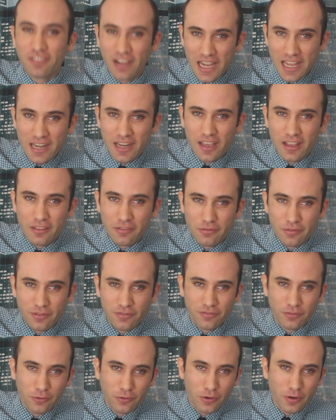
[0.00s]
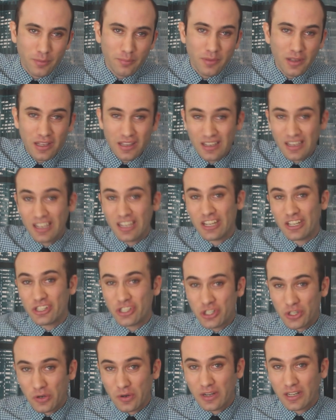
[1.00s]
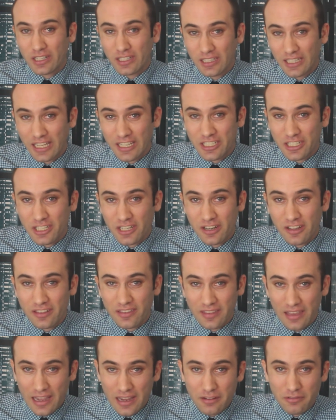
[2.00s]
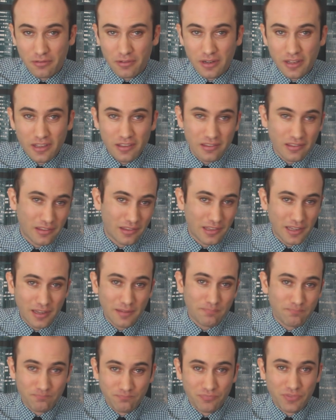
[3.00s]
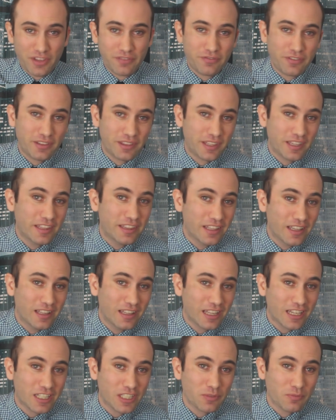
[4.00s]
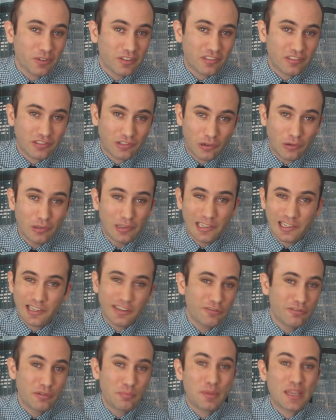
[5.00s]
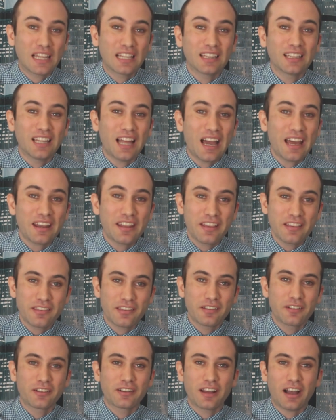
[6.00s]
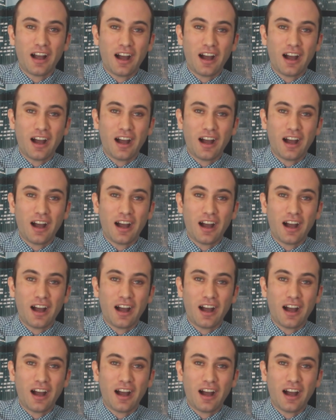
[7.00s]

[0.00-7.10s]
finance reform, ensuring election integrity so that if you think the election was stolen, it would be a lot easier